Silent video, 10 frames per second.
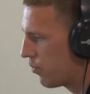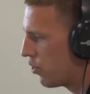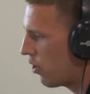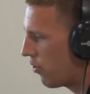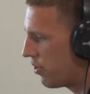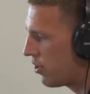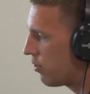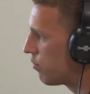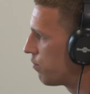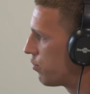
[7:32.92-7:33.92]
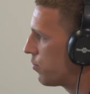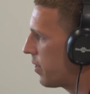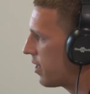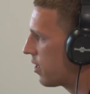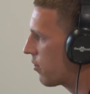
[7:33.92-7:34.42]
not only do you
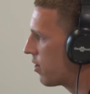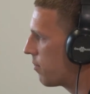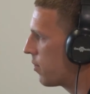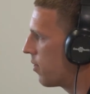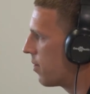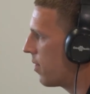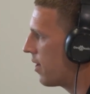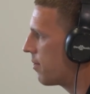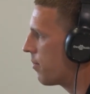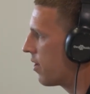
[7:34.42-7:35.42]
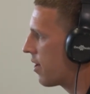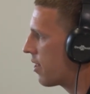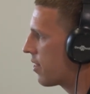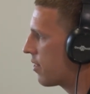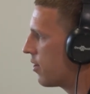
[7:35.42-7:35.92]
speak incredibly well about it, but
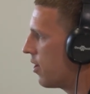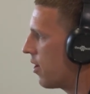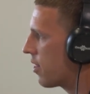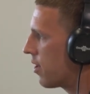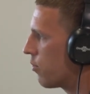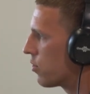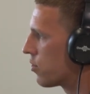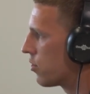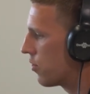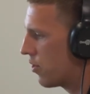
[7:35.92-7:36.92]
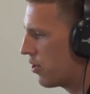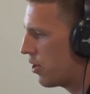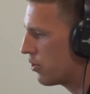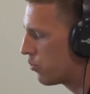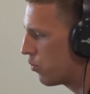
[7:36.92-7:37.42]
I think what's
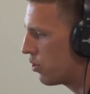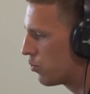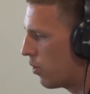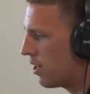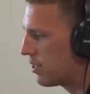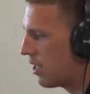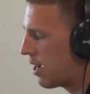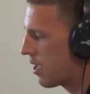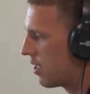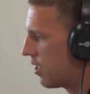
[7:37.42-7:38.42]
as well as that,